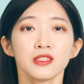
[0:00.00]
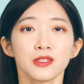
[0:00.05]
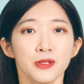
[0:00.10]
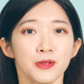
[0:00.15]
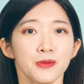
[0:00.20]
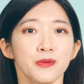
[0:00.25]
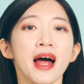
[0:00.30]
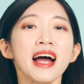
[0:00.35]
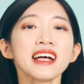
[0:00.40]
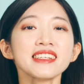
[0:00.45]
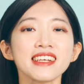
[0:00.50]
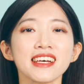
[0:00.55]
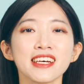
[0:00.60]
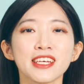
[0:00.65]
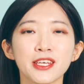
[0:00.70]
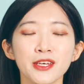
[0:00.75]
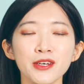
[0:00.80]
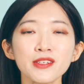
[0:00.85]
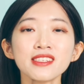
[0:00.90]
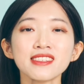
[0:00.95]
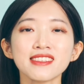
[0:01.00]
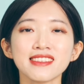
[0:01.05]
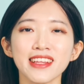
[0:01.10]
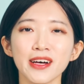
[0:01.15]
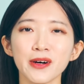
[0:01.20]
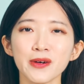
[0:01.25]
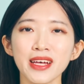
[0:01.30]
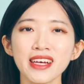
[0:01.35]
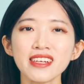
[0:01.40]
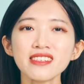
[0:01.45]
To write a good
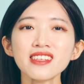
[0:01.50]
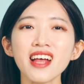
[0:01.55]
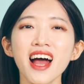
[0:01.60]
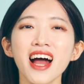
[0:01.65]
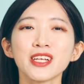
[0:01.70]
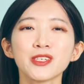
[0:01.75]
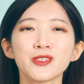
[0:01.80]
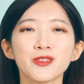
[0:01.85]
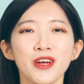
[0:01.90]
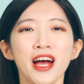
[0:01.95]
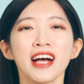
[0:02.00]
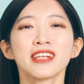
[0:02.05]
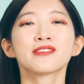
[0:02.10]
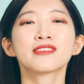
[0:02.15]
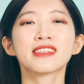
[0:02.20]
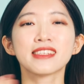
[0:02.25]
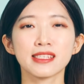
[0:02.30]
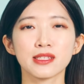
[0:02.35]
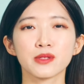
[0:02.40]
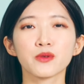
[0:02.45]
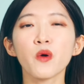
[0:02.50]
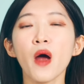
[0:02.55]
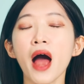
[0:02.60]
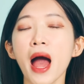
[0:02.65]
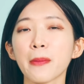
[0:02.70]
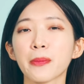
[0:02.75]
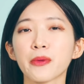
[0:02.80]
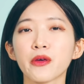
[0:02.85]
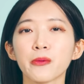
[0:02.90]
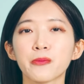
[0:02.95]
slogan, try to
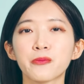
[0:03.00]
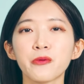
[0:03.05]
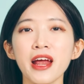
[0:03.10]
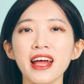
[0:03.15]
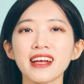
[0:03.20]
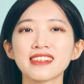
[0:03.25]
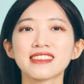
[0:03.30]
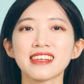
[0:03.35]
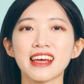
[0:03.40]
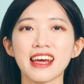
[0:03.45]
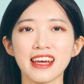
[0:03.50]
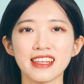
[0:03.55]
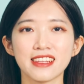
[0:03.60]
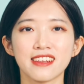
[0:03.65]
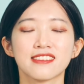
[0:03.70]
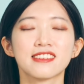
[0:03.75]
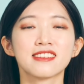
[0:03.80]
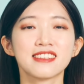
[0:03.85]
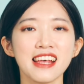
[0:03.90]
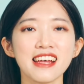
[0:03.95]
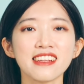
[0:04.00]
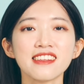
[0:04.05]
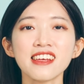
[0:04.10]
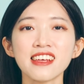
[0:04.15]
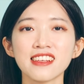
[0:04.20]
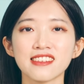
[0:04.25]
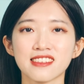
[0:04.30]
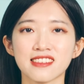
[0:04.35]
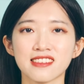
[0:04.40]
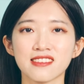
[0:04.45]
describe your brand in a
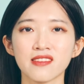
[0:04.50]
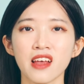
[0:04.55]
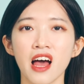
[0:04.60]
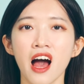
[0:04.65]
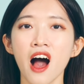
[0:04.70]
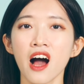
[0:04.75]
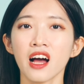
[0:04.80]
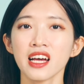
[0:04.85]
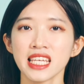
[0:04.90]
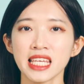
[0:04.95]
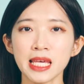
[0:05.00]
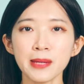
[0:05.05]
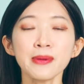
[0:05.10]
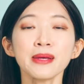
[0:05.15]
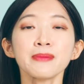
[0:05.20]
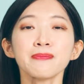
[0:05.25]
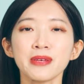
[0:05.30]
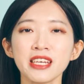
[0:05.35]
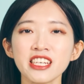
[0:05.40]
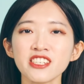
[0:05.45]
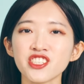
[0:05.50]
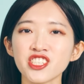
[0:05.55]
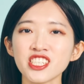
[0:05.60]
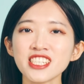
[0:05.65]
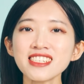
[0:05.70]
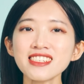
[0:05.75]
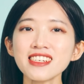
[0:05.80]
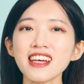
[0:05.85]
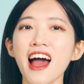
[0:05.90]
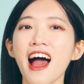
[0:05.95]
sentence. Keep it
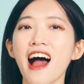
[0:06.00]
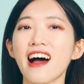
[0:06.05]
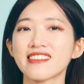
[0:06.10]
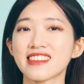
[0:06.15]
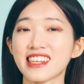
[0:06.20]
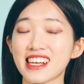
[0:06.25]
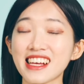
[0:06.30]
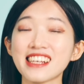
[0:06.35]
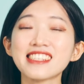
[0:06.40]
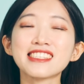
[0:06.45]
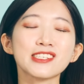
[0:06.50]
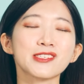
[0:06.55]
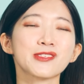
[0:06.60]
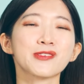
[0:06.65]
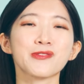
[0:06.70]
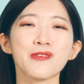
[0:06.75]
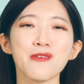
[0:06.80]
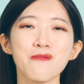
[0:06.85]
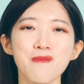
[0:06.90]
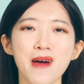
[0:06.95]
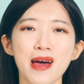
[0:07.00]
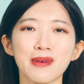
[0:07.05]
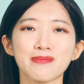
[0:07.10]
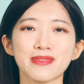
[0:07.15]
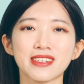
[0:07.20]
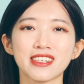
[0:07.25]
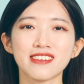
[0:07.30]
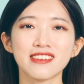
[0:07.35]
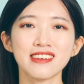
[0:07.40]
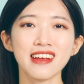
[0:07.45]
pitchy and easy to
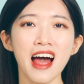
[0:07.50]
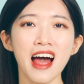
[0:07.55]
remember.